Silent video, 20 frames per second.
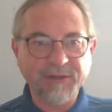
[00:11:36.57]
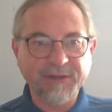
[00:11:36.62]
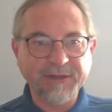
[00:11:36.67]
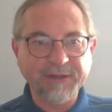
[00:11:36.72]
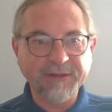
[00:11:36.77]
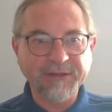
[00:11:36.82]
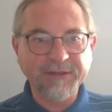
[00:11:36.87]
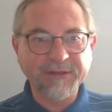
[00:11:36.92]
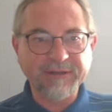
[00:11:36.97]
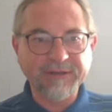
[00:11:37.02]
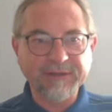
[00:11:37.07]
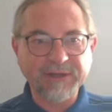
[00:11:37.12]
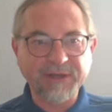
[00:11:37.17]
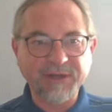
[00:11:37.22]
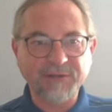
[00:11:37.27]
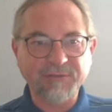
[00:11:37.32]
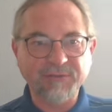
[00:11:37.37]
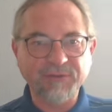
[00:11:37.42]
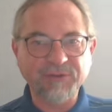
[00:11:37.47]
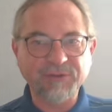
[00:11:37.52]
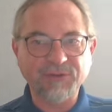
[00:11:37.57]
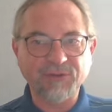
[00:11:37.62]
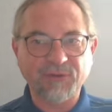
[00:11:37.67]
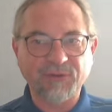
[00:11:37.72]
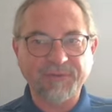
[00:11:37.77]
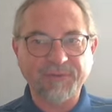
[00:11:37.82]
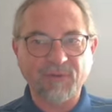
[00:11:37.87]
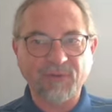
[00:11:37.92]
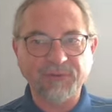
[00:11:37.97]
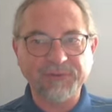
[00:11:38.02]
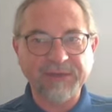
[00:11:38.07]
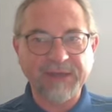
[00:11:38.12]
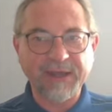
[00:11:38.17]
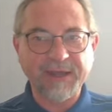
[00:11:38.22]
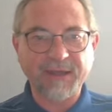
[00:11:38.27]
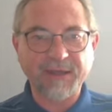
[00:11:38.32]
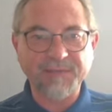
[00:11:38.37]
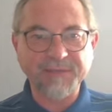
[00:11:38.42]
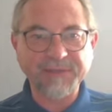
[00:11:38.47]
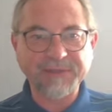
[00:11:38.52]
in the sequence of all the
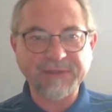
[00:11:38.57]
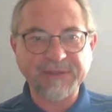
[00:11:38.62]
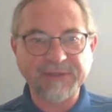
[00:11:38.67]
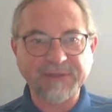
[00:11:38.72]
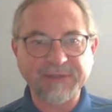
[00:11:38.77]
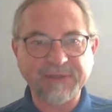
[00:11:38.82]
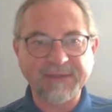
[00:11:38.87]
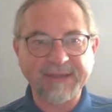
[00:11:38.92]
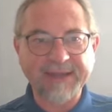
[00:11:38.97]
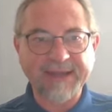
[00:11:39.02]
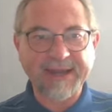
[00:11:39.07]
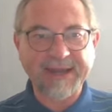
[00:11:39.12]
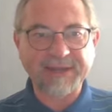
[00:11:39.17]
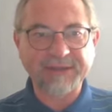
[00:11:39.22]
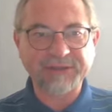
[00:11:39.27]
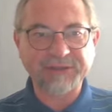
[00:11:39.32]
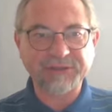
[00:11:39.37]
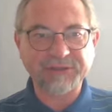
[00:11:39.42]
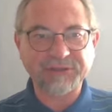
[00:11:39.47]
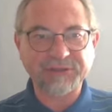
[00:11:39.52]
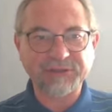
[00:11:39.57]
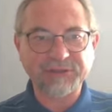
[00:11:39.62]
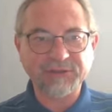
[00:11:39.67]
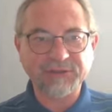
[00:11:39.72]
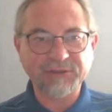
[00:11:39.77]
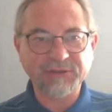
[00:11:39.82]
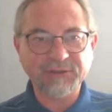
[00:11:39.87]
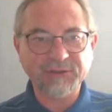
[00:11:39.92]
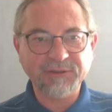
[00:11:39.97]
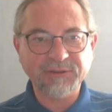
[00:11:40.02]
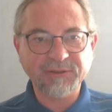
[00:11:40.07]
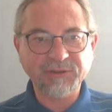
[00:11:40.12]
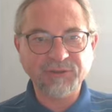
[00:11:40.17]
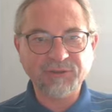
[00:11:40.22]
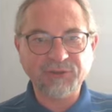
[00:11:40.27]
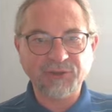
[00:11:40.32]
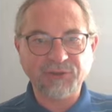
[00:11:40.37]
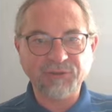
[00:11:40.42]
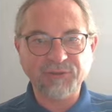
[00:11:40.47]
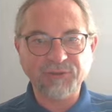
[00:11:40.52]
elements in the cache.
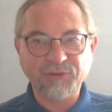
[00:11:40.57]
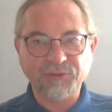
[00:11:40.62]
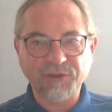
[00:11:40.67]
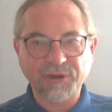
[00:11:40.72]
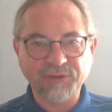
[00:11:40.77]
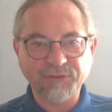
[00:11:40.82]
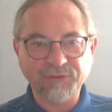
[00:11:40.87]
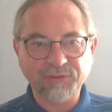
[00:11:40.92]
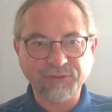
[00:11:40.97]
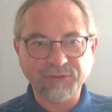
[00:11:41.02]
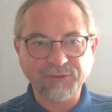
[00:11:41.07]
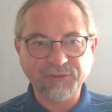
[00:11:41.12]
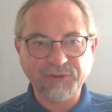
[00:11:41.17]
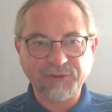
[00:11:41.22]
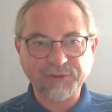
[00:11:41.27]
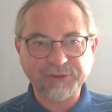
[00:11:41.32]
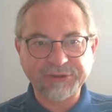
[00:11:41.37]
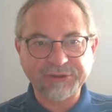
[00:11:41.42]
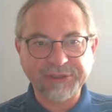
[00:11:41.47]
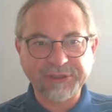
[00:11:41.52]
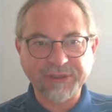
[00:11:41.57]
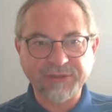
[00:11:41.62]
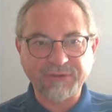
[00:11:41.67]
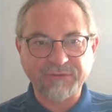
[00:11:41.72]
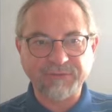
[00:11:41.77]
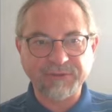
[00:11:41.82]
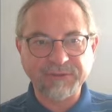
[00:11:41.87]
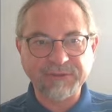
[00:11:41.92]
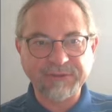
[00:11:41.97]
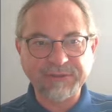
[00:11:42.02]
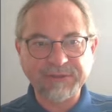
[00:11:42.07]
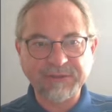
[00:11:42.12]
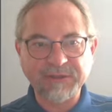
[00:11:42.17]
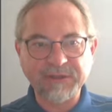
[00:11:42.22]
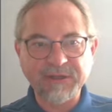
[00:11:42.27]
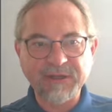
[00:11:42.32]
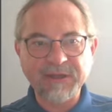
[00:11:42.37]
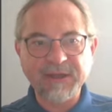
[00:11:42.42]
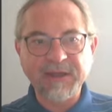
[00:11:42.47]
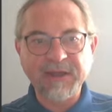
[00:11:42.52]
So you run to your sequence
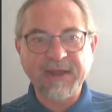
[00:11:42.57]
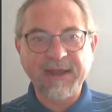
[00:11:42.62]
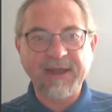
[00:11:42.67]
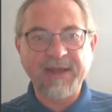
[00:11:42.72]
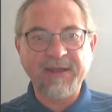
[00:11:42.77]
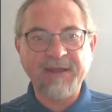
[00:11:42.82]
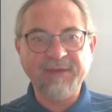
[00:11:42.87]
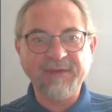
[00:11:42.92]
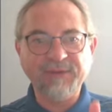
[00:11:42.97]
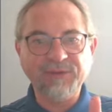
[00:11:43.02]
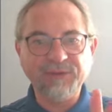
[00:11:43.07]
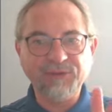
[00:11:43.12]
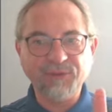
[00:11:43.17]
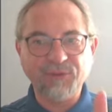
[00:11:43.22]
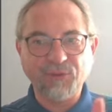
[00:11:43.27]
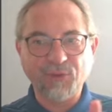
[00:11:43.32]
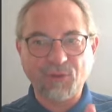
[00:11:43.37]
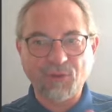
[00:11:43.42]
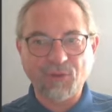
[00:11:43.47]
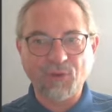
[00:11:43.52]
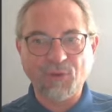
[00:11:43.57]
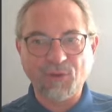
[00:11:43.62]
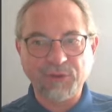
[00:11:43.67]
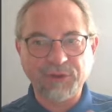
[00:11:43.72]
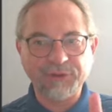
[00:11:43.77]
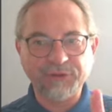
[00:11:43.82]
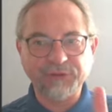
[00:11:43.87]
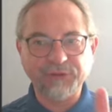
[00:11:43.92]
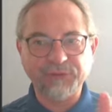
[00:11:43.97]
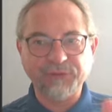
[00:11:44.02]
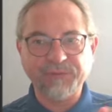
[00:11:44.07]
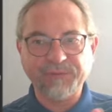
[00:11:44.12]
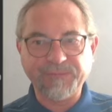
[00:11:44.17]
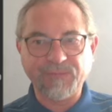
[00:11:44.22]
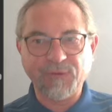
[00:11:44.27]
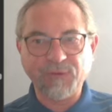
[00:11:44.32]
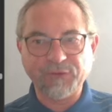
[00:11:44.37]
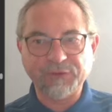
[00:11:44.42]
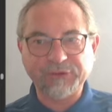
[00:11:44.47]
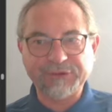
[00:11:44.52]
and you record the
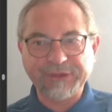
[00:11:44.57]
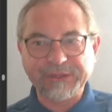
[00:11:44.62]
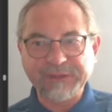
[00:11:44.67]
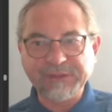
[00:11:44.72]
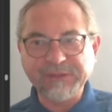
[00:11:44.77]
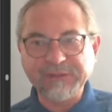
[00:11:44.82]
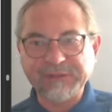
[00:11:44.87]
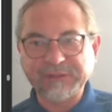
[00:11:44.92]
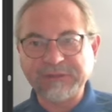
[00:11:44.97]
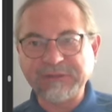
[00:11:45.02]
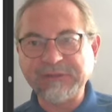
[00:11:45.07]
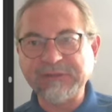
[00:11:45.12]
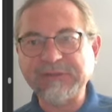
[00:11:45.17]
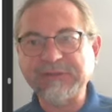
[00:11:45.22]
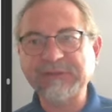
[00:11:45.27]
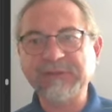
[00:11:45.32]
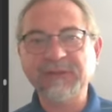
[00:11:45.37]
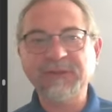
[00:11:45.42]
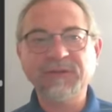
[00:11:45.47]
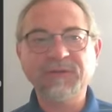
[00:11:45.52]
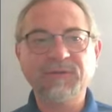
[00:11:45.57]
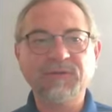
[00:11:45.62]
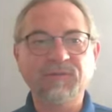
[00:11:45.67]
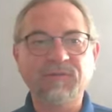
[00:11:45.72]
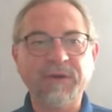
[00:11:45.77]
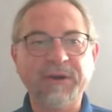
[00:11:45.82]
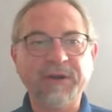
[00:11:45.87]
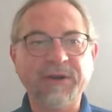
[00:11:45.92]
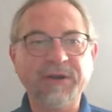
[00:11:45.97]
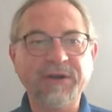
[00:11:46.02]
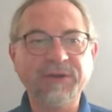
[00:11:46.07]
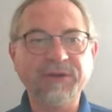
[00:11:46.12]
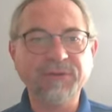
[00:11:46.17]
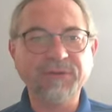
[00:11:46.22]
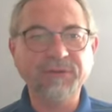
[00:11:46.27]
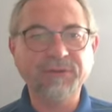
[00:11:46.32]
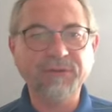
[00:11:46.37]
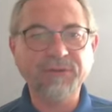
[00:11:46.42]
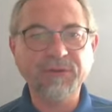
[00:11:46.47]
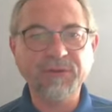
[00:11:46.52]
first instance where
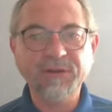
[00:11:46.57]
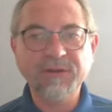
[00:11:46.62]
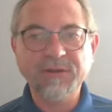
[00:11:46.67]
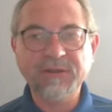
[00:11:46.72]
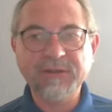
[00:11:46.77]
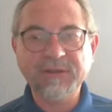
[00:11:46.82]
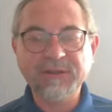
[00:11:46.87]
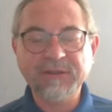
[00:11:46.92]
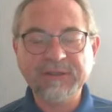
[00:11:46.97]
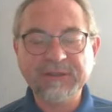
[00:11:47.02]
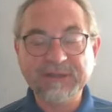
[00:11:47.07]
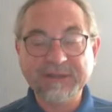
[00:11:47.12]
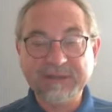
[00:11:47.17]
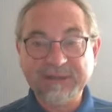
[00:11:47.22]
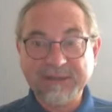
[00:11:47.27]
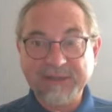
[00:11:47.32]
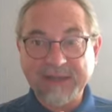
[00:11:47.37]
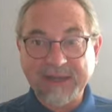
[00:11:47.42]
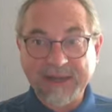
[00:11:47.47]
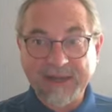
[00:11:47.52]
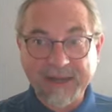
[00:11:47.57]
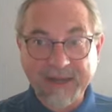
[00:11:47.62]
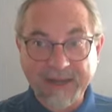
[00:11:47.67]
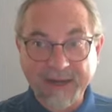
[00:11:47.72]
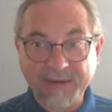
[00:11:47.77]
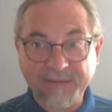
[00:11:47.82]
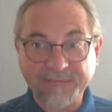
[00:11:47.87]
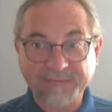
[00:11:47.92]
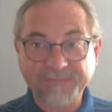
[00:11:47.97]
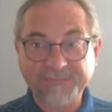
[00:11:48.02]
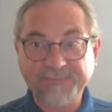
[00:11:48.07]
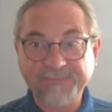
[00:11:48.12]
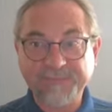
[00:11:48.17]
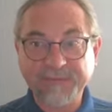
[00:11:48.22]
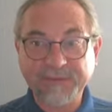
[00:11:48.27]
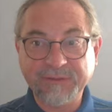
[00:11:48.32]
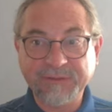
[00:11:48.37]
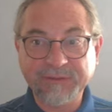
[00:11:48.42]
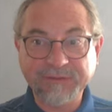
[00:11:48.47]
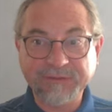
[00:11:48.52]
you have
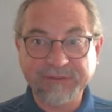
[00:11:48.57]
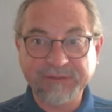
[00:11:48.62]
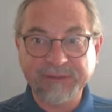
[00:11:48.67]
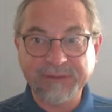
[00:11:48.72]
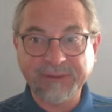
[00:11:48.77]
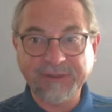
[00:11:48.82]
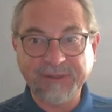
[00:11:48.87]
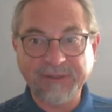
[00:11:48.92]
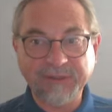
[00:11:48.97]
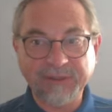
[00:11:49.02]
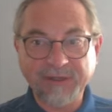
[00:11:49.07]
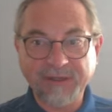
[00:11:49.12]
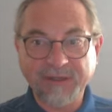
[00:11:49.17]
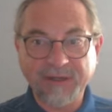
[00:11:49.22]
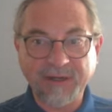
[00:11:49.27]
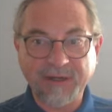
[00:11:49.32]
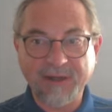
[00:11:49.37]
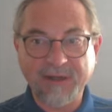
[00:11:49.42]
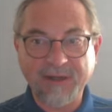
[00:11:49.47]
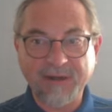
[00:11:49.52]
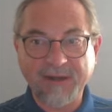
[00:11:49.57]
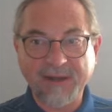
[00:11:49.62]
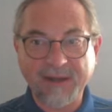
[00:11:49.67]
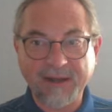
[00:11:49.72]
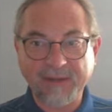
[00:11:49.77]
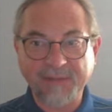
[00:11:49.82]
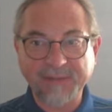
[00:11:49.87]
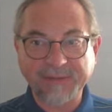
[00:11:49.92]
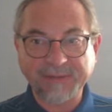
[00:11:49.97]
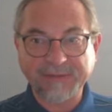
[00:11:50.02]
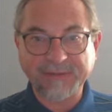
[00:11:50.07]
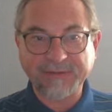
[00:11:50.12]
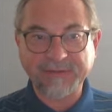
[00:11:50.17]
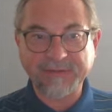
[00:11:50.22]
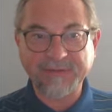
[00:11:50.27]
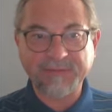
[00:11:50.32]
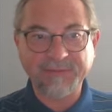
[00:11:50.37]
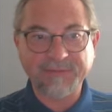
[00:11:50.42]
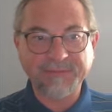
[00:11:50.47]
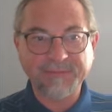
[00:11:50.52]
the uh, element,
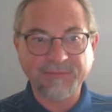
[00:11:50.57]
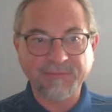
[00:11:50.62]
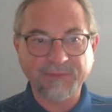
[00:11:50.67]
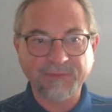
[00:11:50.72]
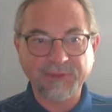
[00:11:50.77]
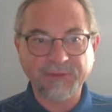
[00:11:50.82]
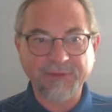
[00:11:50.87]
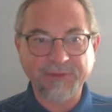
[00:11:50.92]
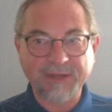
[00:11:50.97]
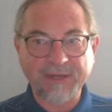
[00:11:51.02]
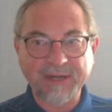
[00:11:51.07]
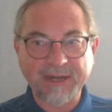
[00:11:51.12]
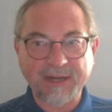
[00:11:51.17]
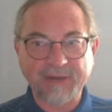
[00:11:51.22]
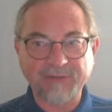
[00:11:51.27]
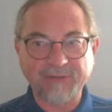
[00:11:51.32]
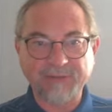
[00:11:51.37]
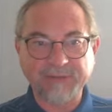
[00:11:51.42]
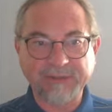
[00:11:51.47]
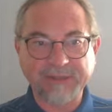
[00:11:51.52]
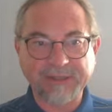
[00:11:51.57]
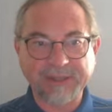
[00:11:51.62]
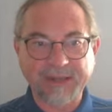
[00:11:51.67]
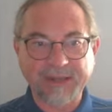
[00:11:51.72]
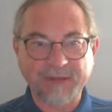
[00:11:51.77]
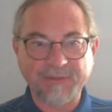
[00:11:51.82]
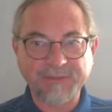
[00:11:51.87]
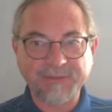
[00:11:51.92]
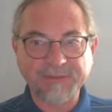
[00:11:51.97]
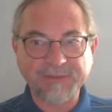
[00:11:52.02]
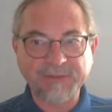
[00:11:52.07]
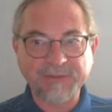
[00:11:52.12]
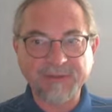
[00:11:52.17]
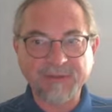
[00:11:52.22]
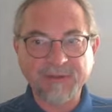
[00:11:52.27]
where you encounter the element.